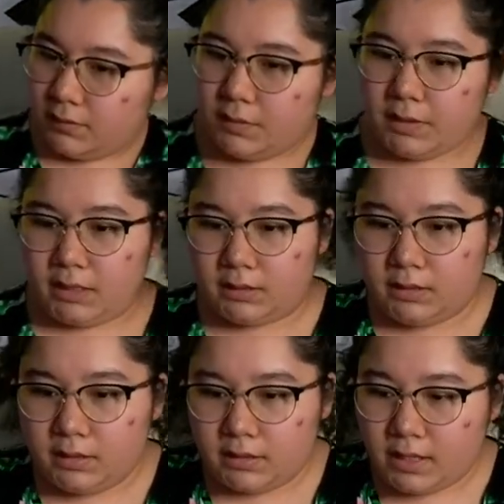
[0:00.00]
Okay.
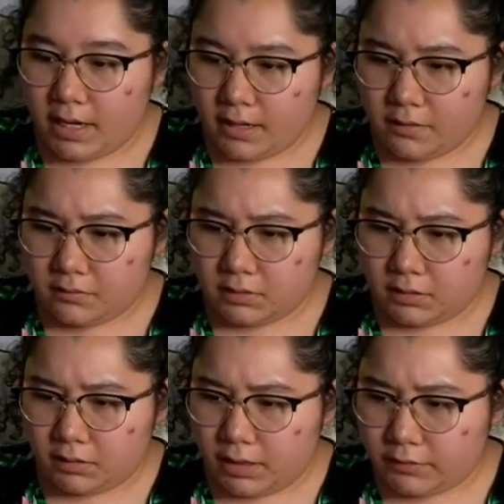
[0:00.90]
Now,
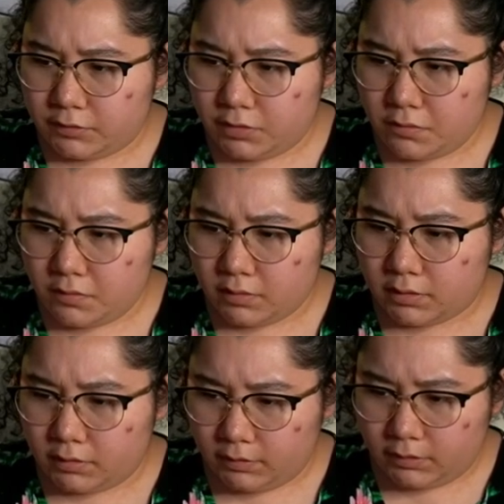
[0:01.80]
let's do
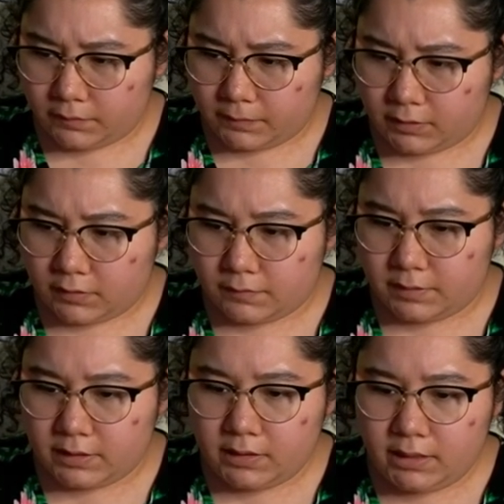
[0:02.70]
calligraphy. Because
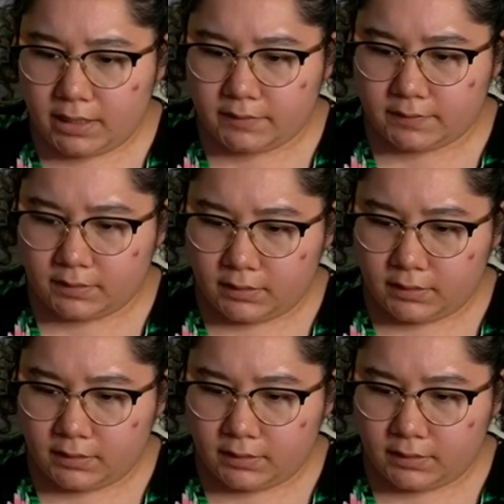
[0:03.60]
we did get